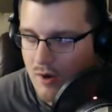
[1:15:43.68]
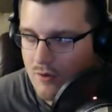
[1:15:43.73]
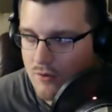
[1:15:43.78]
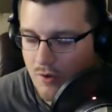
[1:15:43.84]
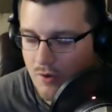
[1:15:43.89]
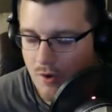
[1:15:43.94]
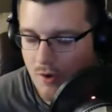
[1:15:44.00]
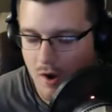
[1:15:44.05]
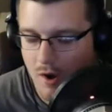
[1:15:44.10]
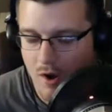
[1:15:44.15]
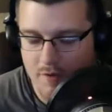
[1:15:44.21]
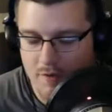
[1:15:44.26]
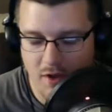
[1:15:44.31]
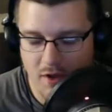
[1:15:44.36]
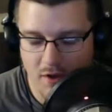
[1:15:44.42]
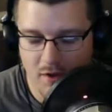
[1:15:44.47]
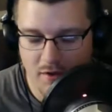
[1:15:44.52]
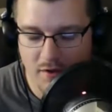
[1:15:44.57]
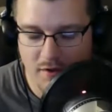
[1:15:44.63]
know. Are they
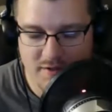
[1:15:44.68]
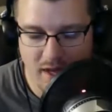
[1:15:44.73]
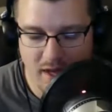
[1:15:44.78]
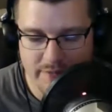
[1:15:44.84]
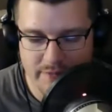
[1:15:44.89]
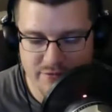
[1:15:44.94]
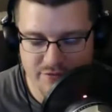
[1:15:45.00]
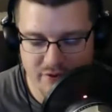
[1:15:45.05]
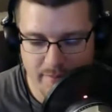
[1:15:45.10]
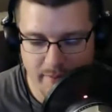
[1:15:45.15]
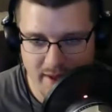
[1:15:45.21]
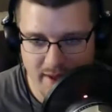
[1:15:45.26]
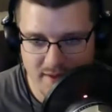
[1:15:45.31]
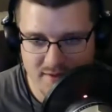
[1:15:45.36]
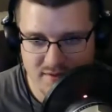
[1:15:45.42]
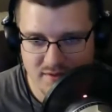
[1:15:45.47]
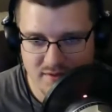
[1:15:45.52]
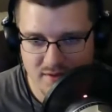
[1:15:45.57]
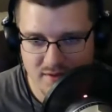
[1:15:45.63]
calling these games
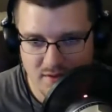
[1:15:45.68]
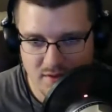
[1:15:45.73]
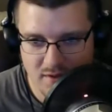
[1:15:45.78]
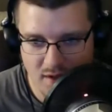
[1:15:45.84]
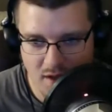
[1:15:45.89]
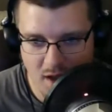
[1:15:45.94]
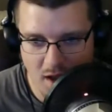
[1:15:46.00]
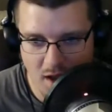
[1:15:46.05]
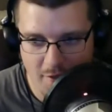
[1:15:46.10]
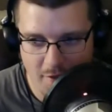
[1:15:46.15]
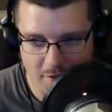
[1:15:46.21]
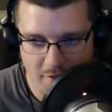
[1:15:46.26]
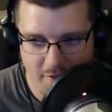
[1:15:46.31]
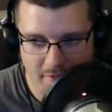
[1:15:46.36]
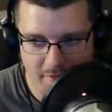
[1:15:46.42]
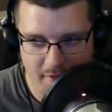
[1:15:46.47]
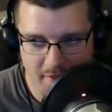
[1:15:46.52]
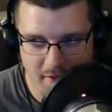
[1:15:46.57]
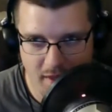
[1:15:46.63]
remakes? Other
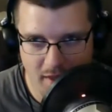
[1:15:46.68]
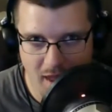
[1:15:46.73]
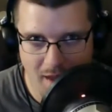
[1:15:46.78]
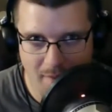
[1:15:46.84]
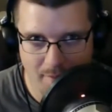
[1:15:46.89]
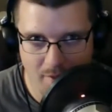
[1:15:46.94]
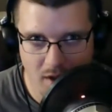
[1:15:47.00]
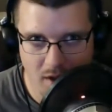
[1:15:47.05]
than the Capcom?